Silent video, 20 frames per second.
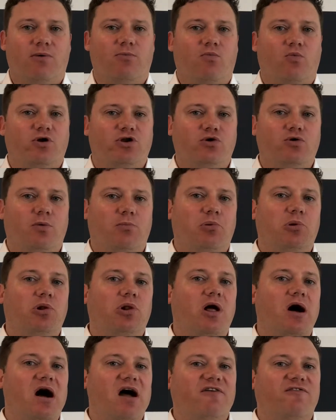When you
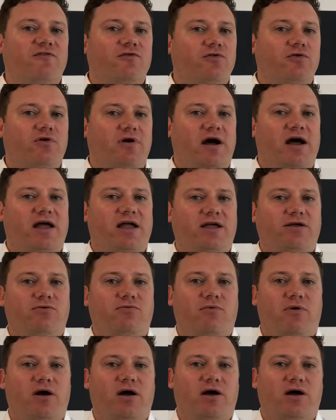apply for a
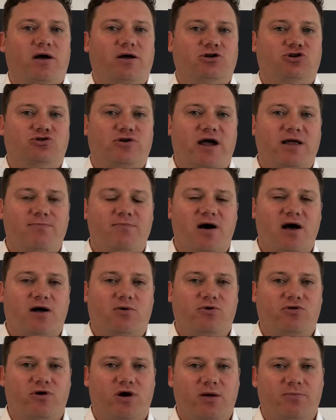trademark
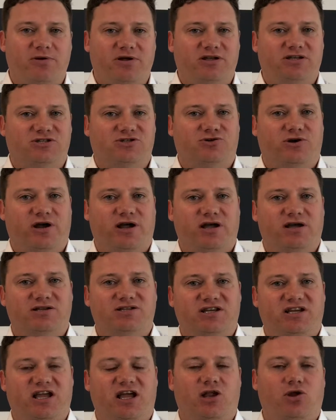with IP Australia
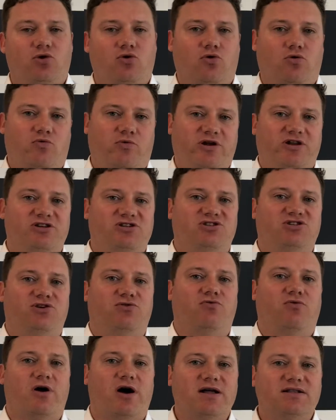to get your registered
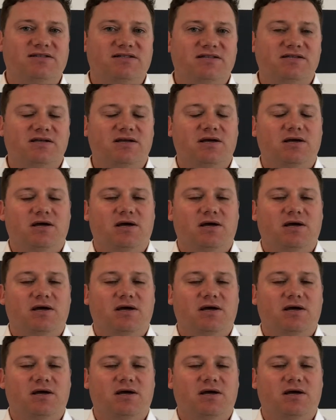rights,